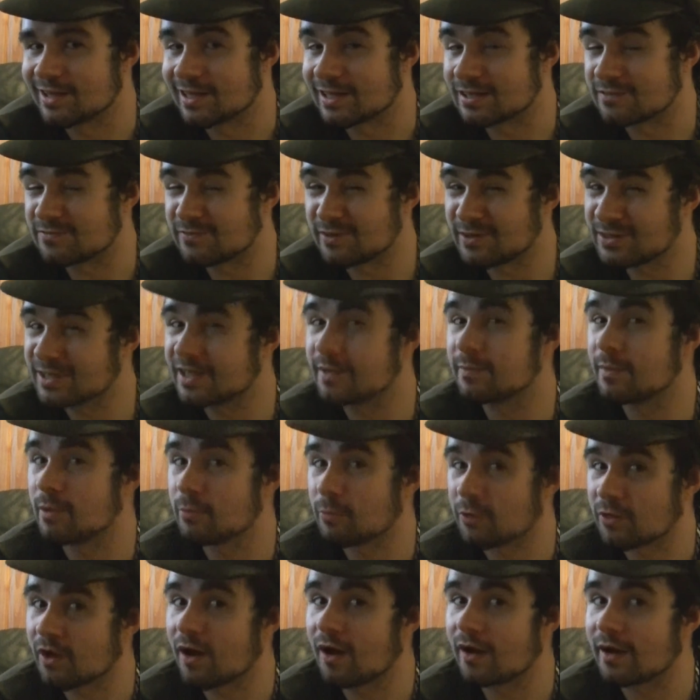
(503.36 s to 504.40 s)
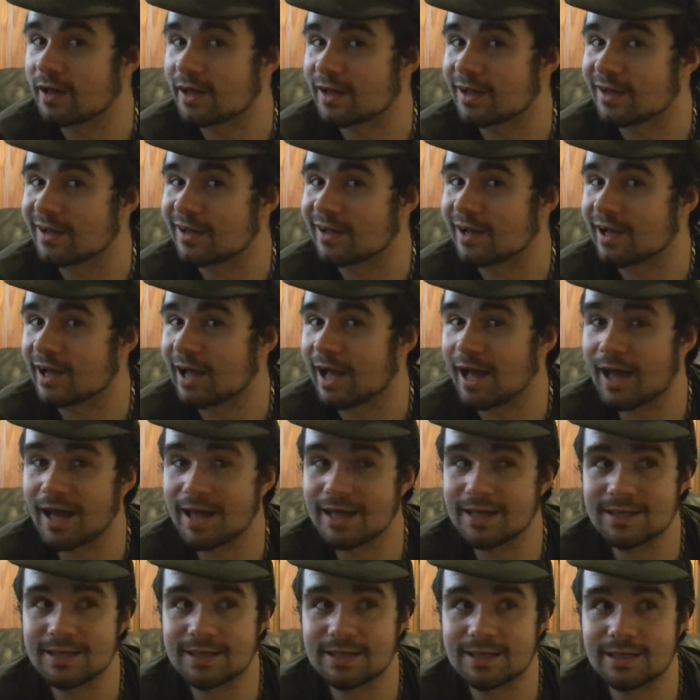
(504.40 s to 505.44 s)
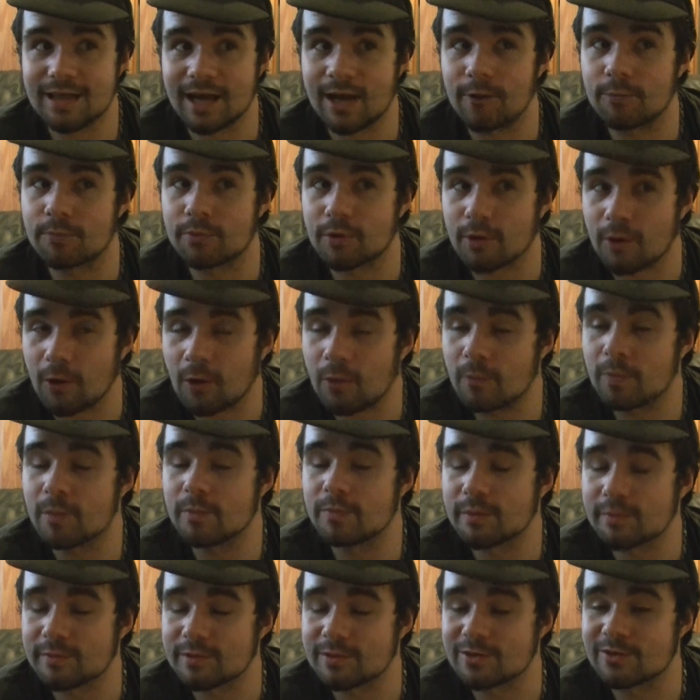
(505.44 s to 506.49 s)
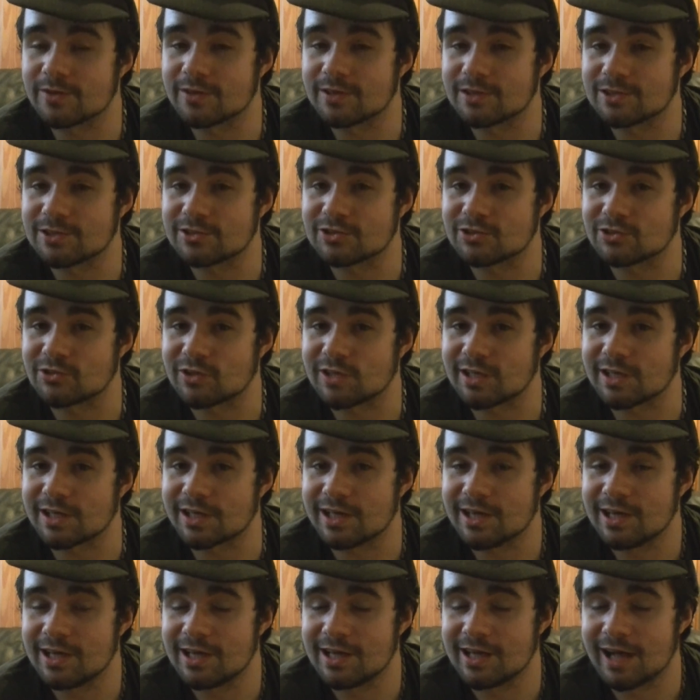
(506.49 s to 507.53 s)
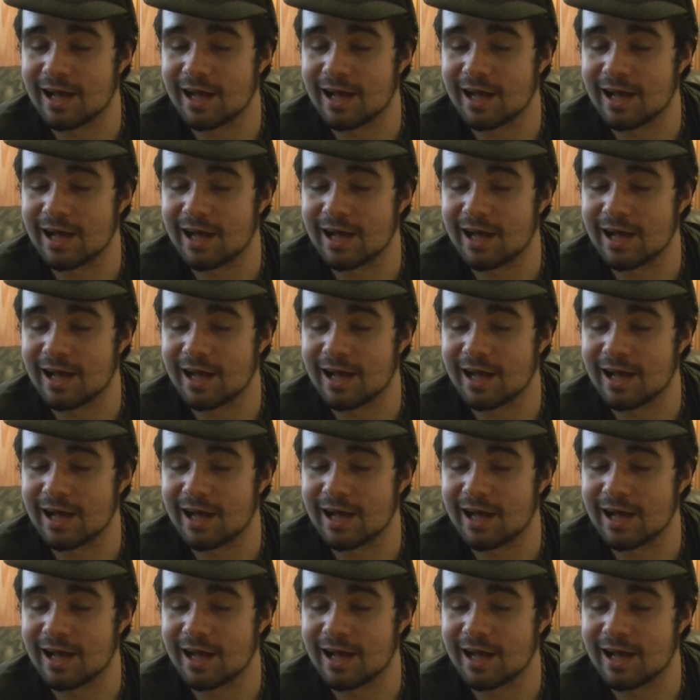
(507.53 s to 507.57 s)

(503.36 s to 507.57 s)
That's vodka made with honey. And I'll probably be doing it straight.